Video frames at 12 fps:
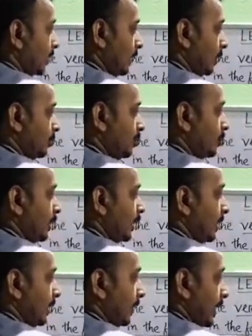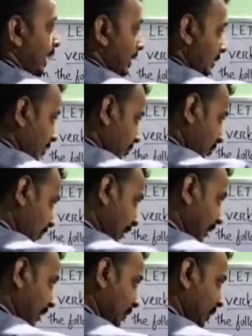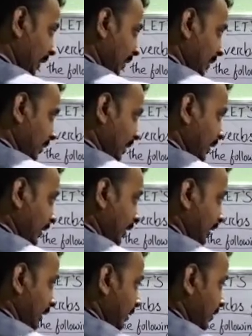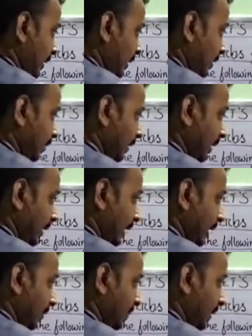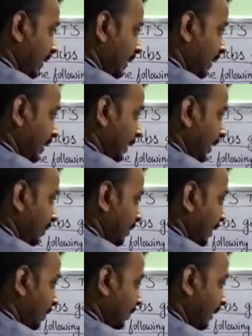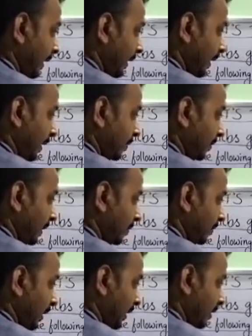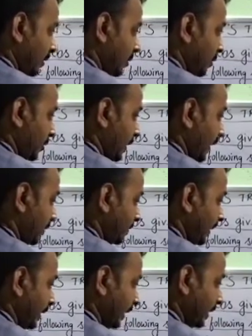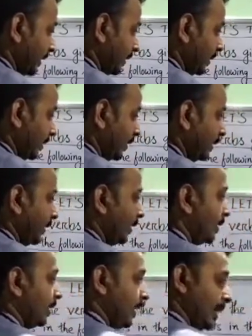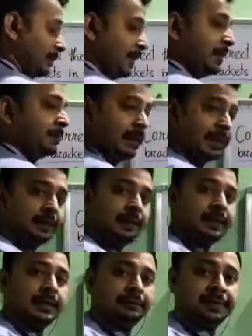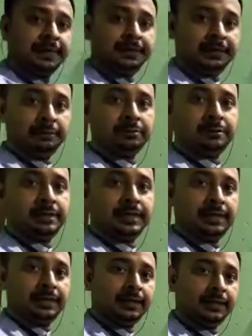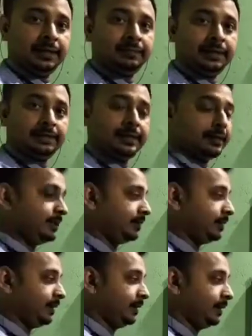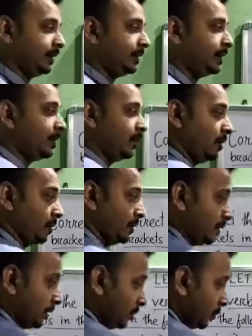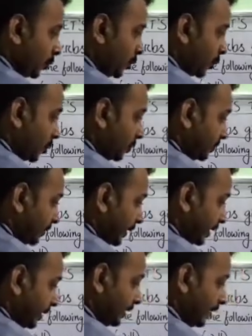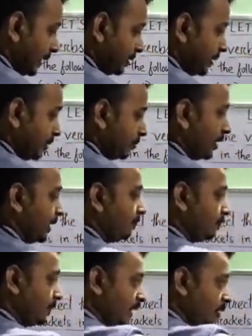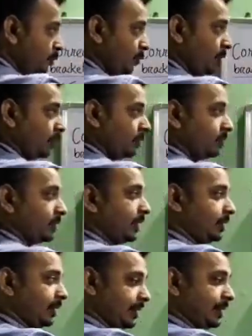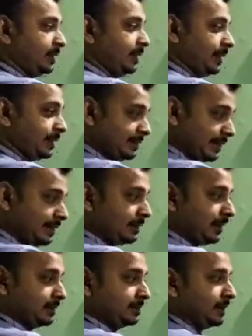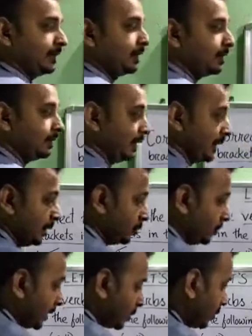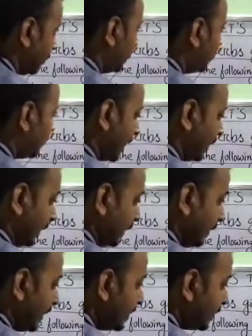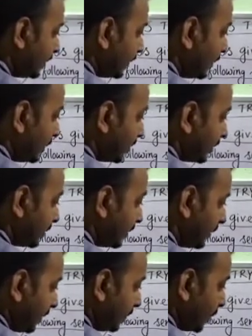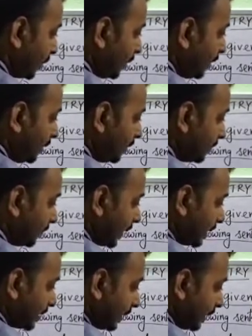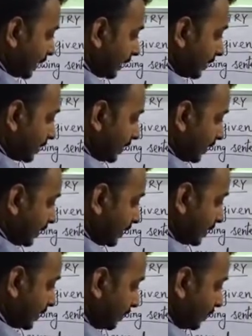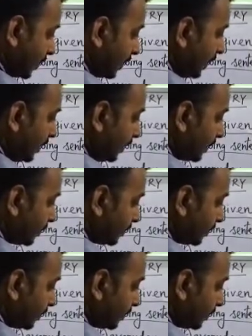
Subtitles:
usually, as usual, generally, in general, every day, every week, every month, every year, every Monday, every Tuesday, every Saturday, or most often, etc. If these words are there in the sentence, then you must know that it is simple present tense. It is simple